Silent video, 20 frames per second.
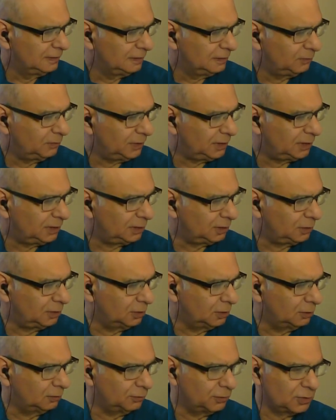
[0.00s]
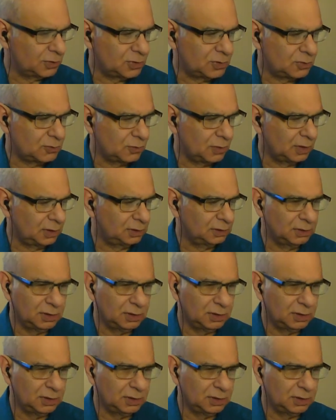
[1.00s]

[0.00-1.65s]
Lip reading: We can go the string